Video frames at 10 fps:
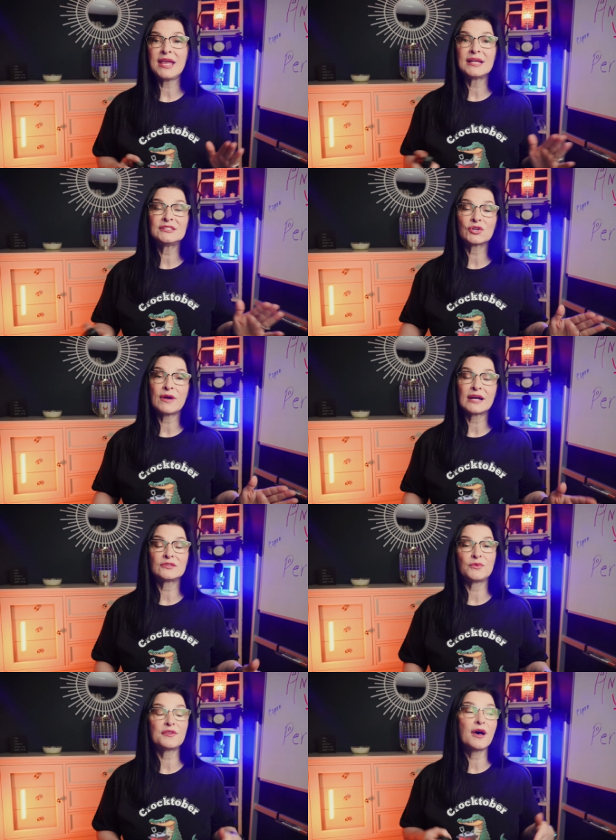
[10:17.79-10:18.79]
interact
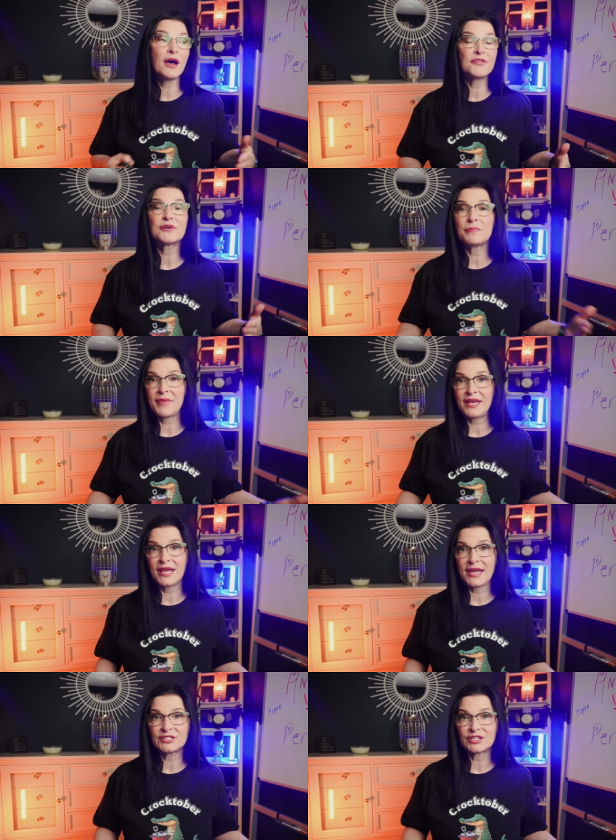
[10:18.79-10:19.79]
with other
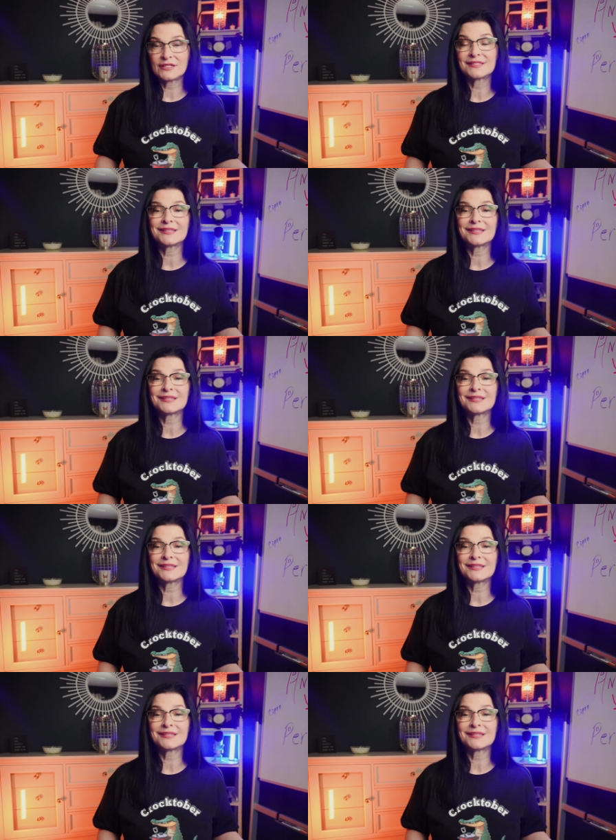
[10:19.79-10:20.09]
medications,